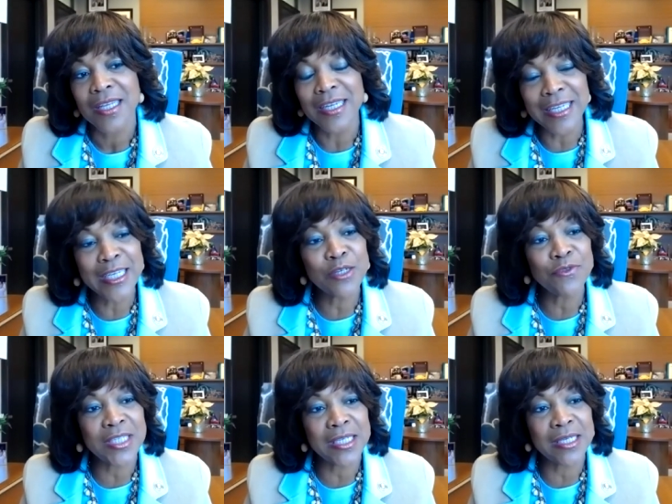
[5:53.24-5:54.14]

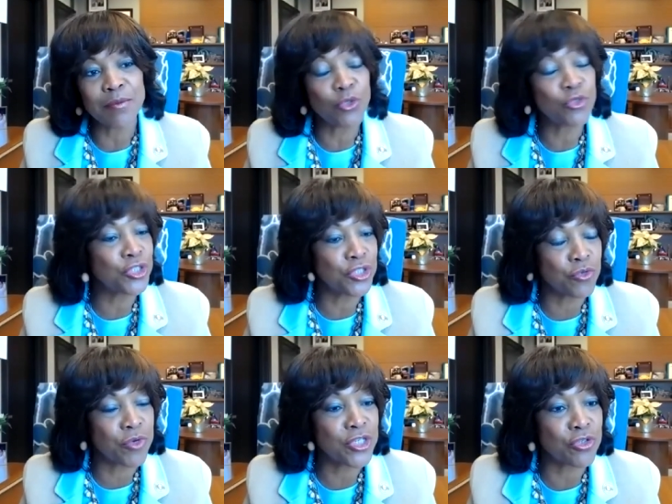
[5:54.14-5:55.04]
lived in
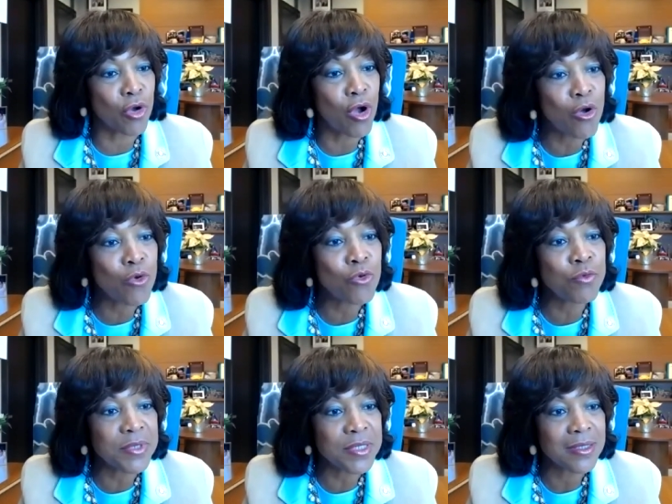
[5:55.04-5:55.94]
multi-generational
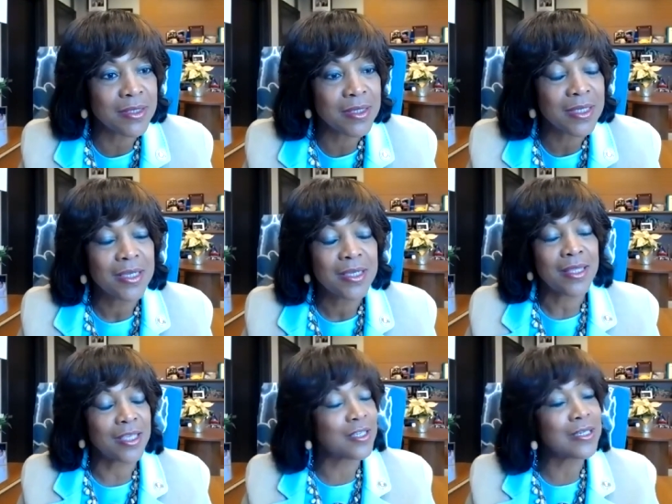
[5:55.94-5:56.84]
homes.
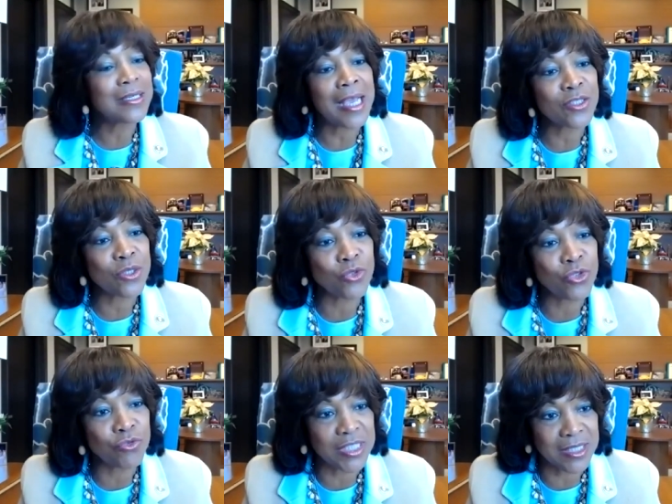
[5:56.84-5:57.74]
They could not
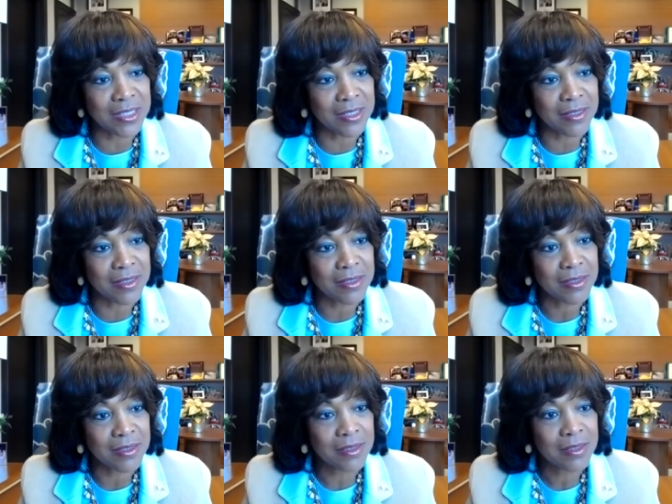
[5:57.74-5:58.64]
social distance.
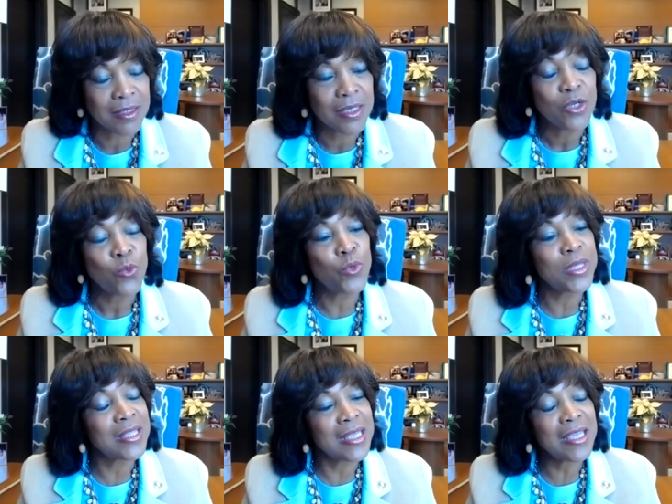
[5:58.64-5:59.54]
We
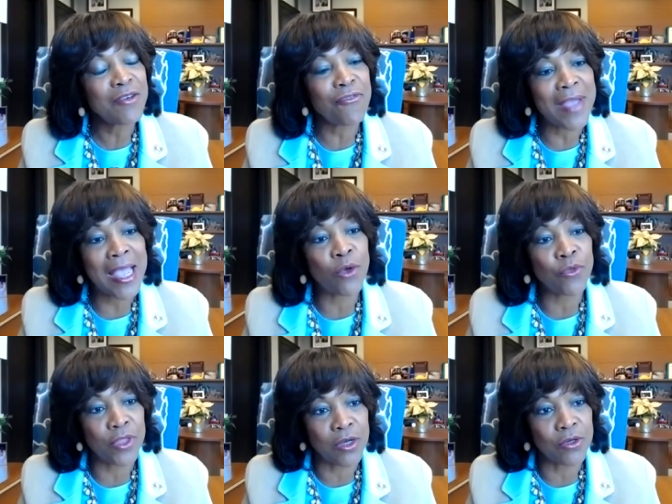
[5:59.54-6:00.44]
then
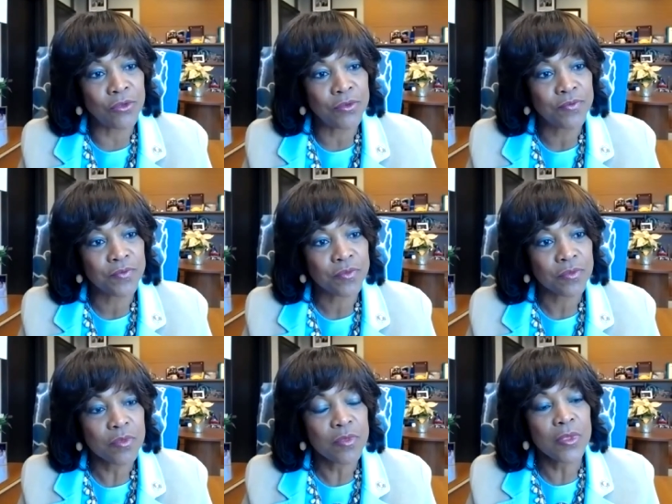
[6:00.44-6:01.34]
found, though,
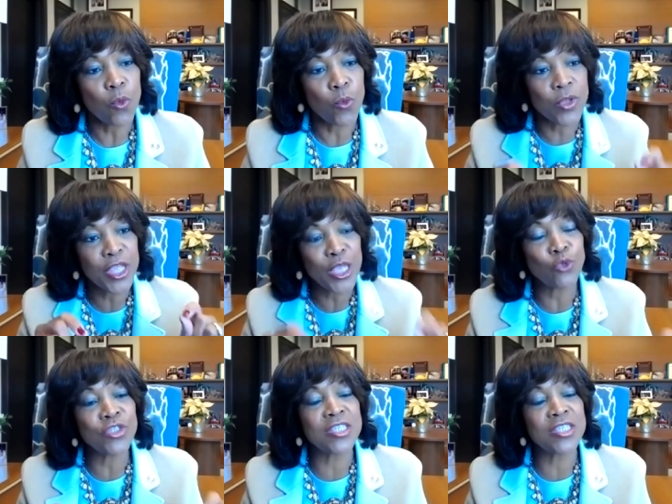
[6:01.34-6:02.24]
where the
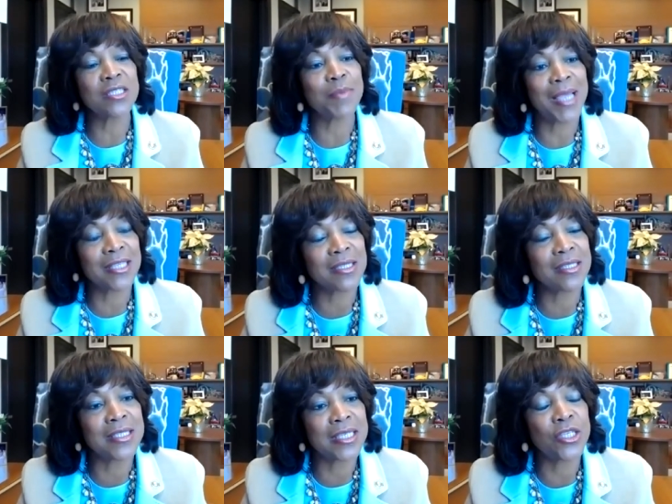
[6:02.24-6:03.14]
health system has
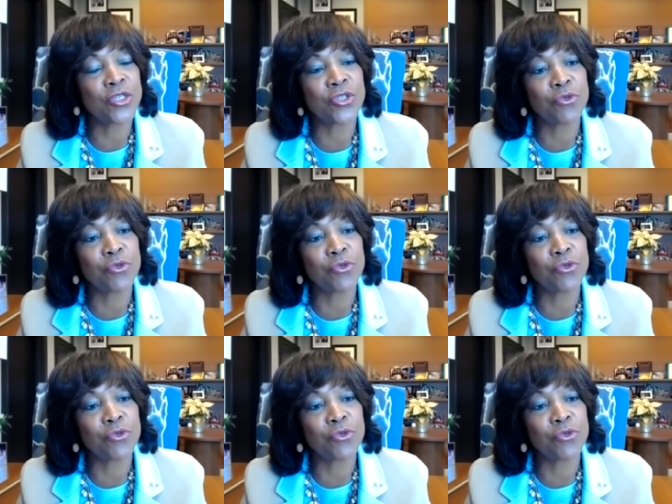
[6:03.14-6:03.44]
continued